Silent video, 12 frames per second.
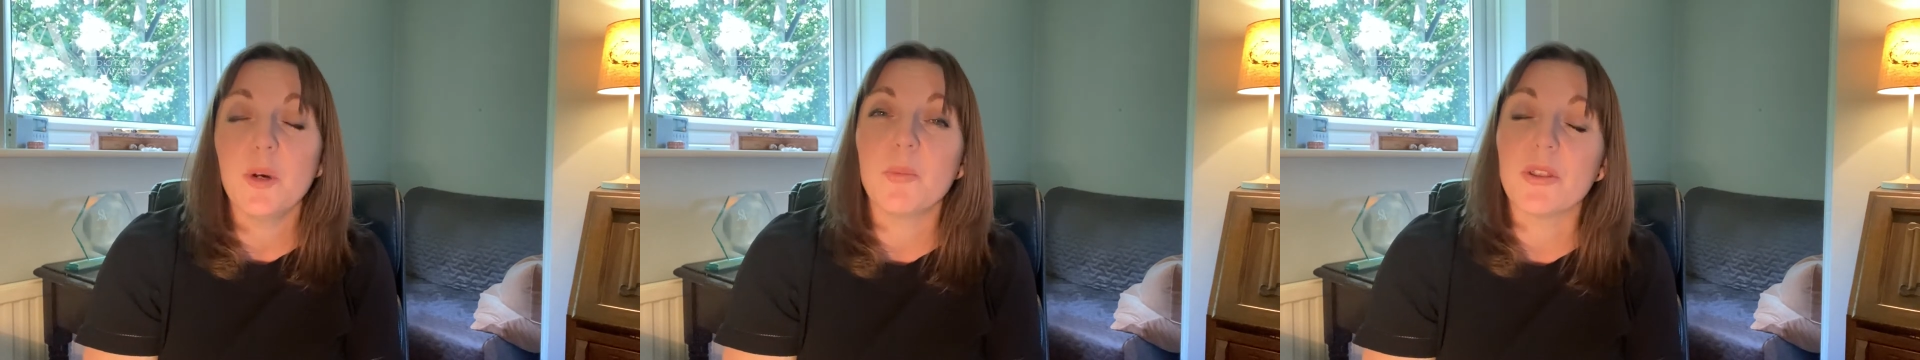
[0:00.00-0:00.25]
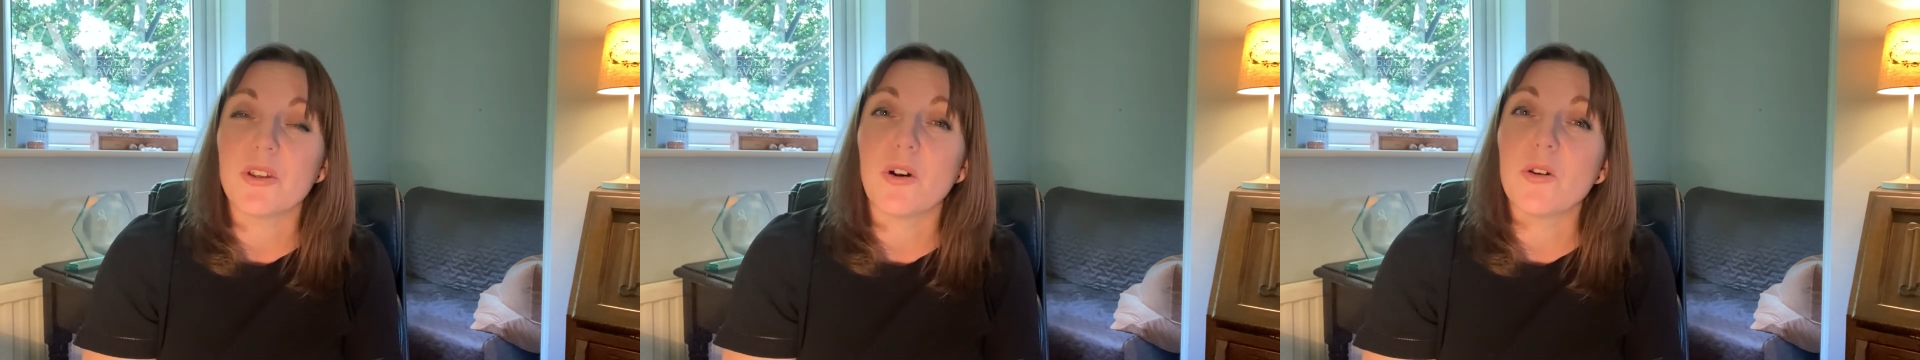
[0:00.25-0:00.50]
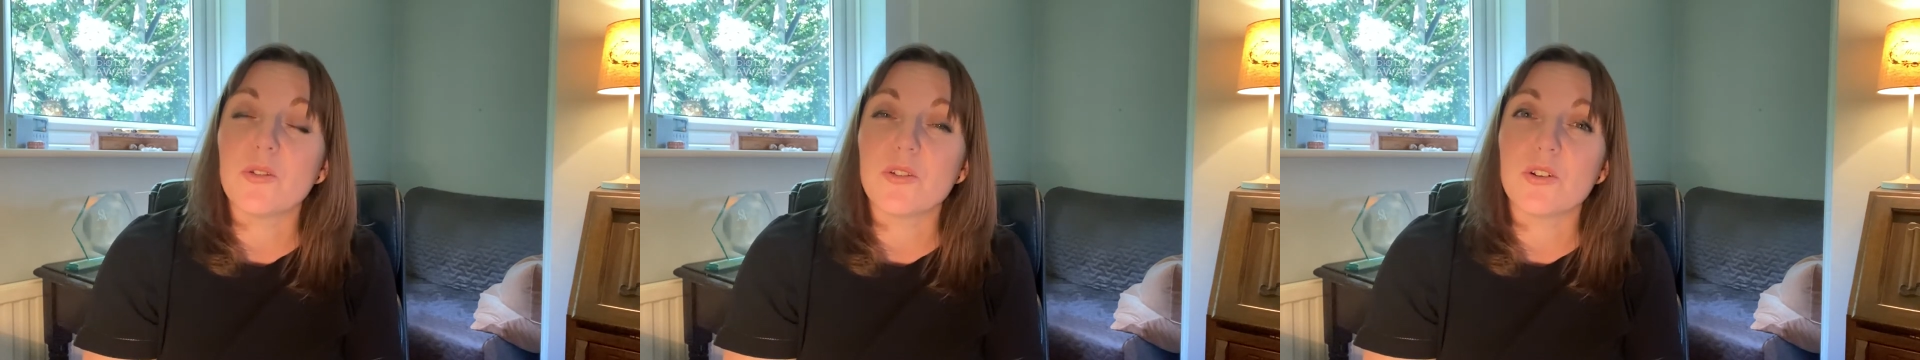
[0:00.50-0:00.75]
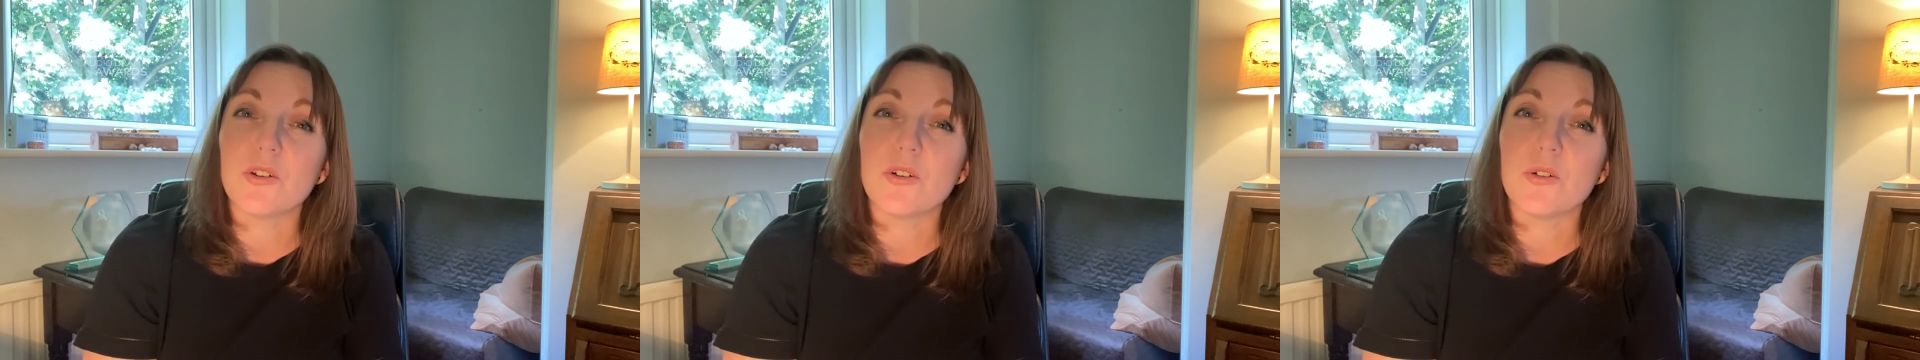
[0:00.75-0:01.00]
but they'd
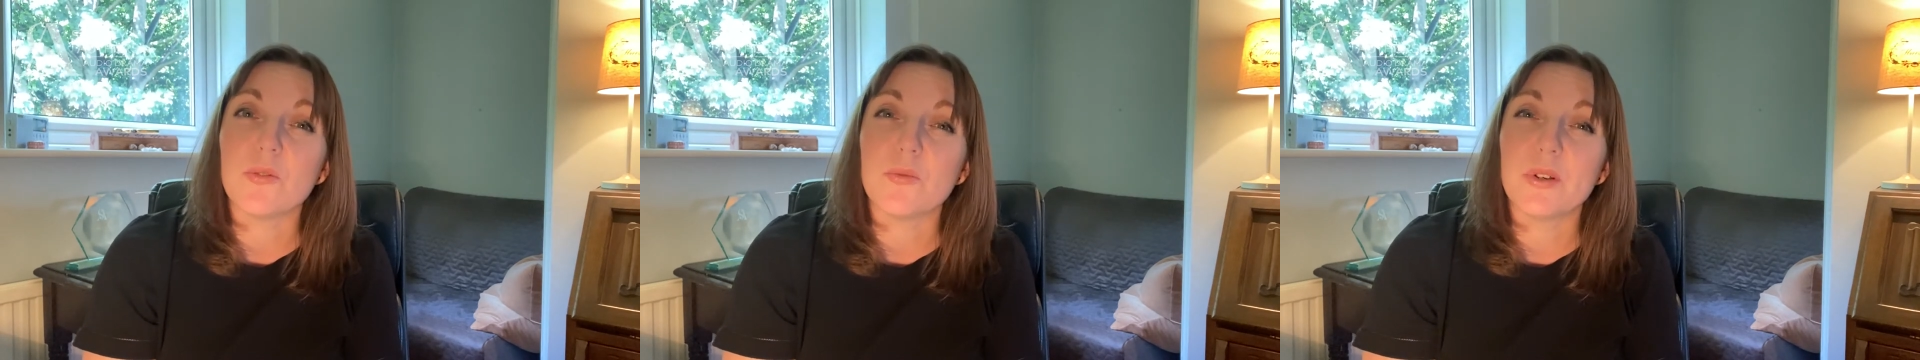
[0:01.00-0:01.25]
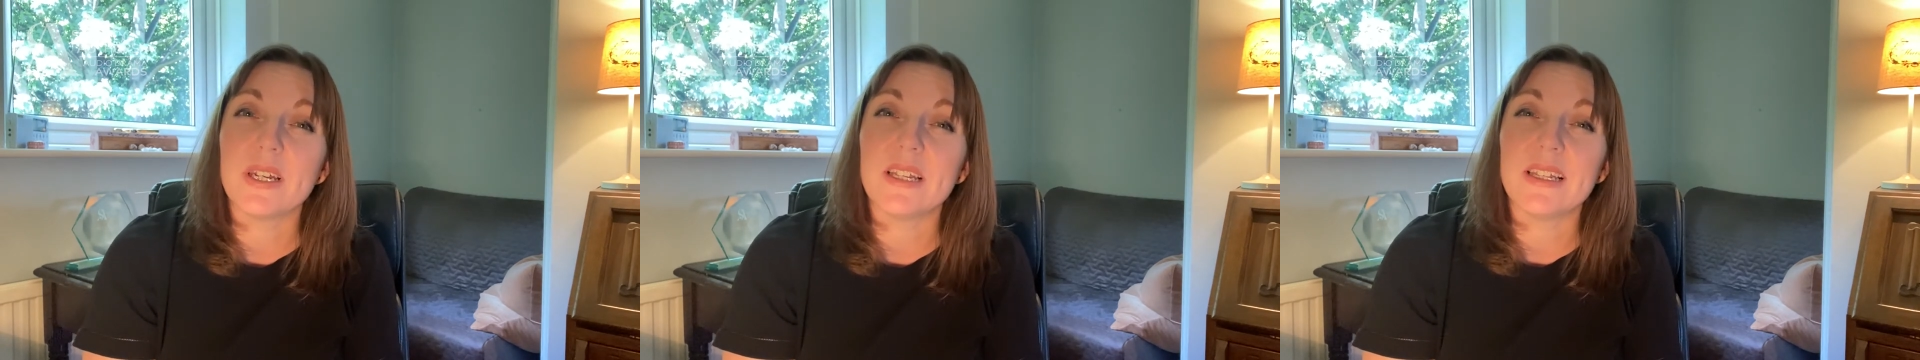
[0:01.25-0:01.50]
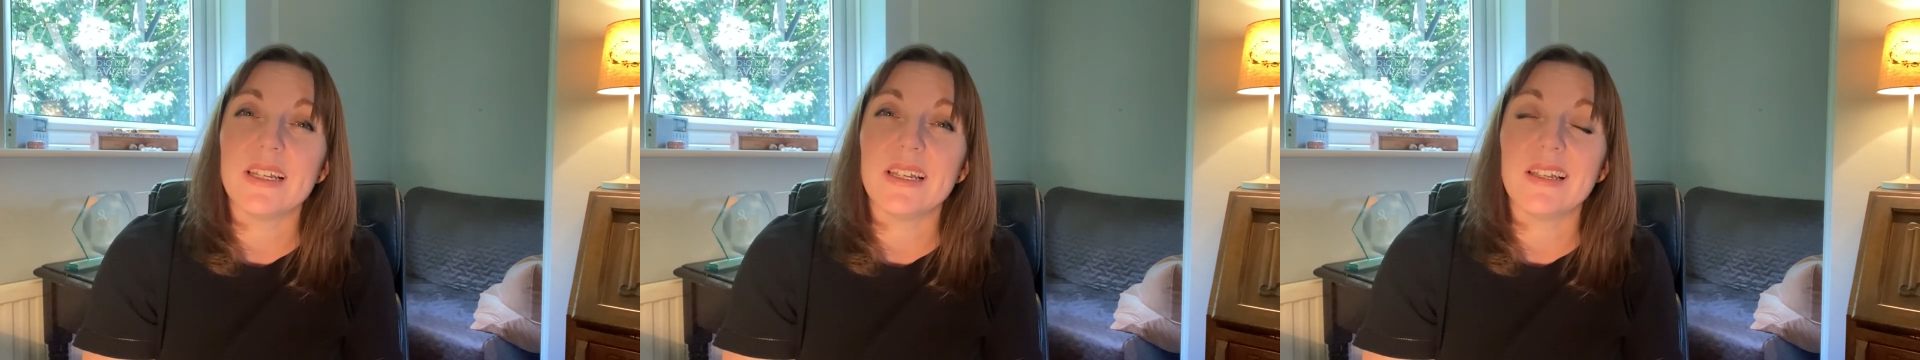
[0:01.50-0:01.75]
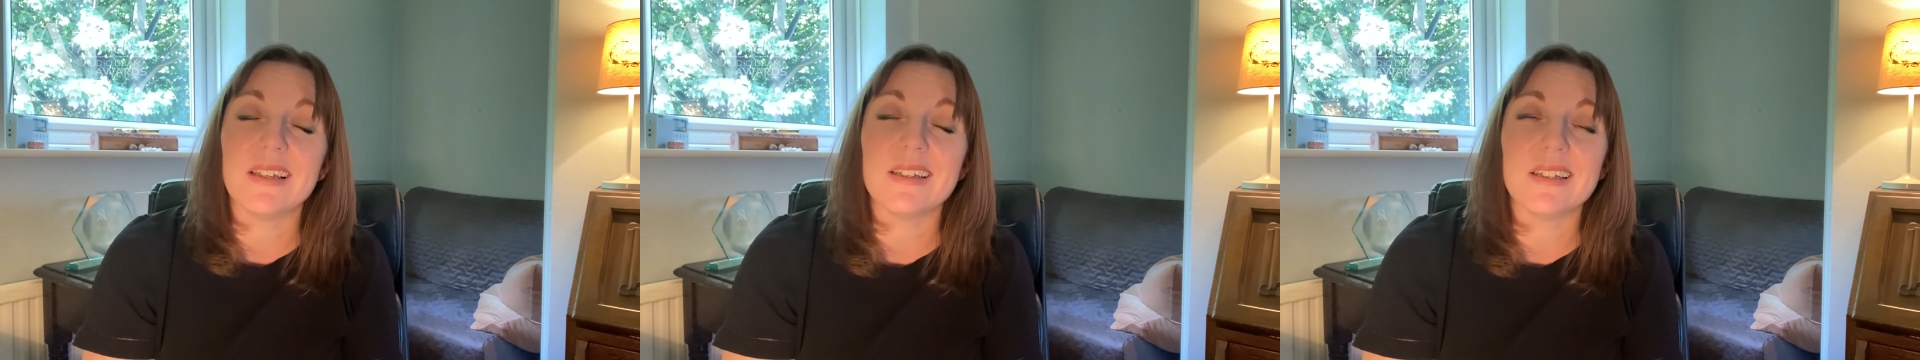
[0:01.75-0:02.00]
also
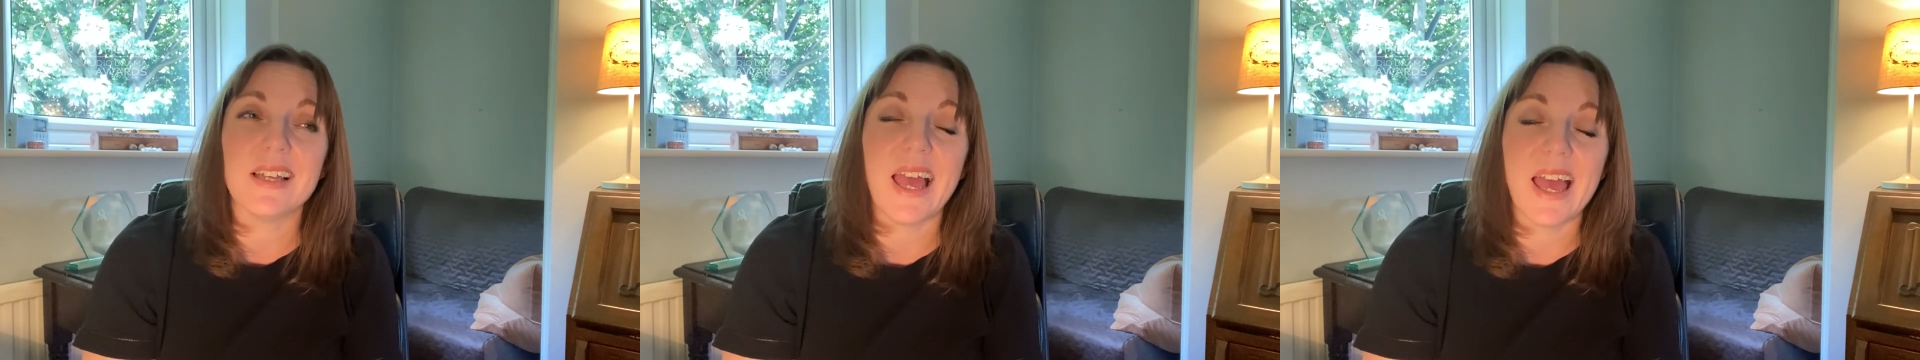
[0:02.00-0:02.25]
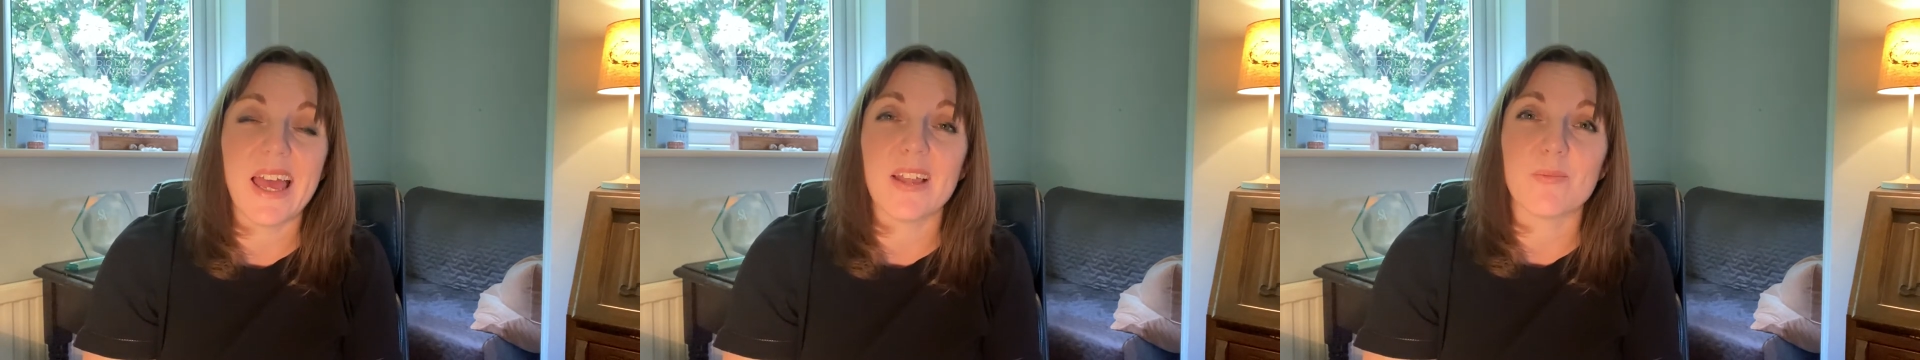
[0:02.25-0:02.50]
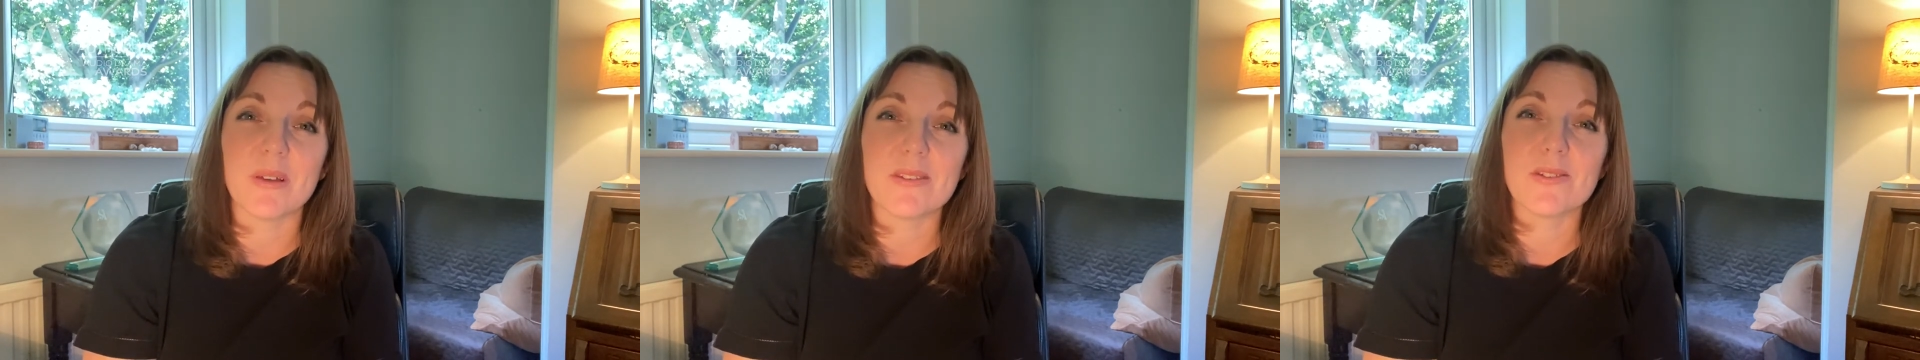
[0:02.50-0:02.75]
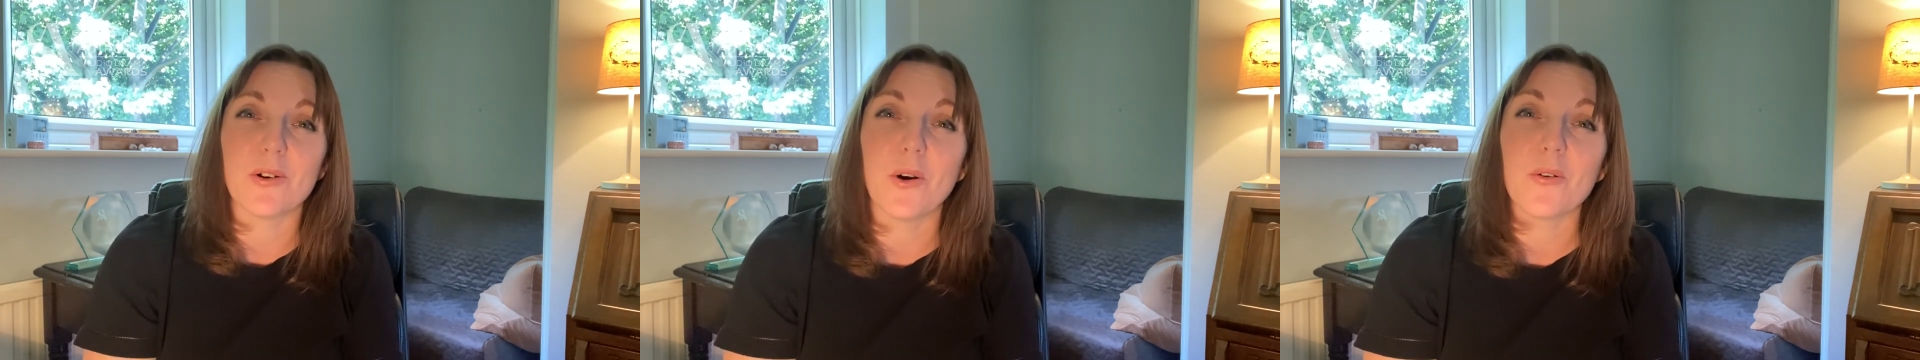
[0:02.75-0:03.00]
really heard my
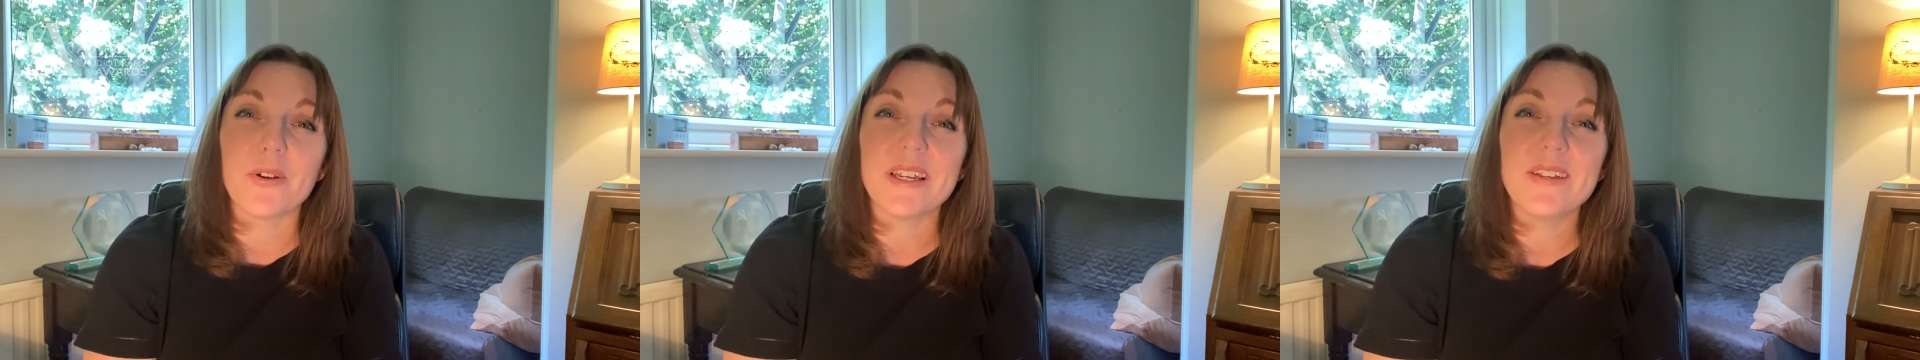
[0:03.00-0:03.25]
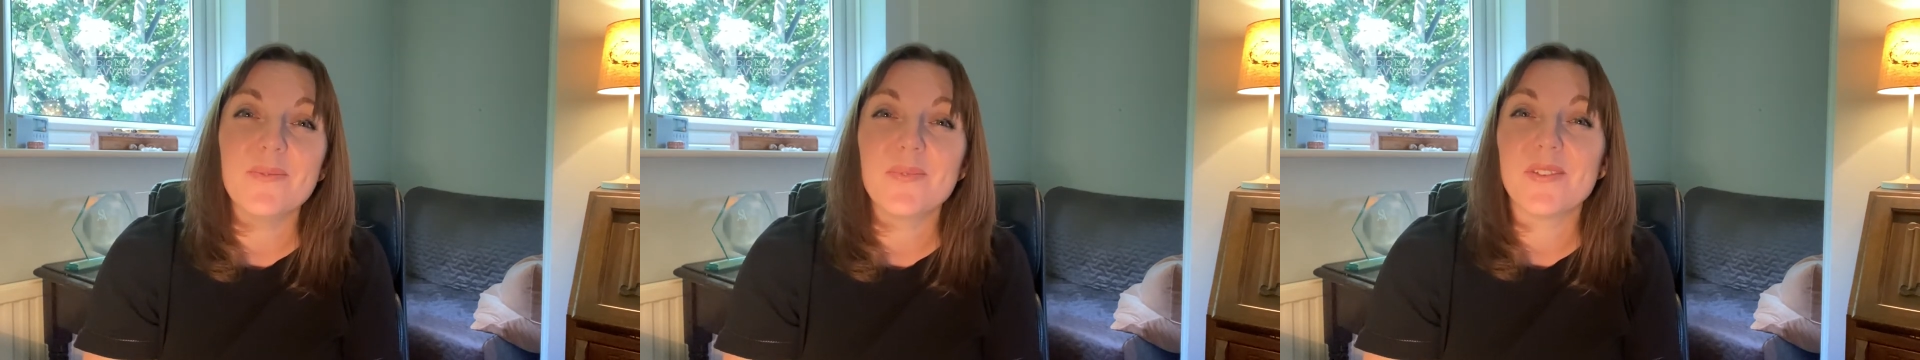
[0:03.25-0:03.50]
story.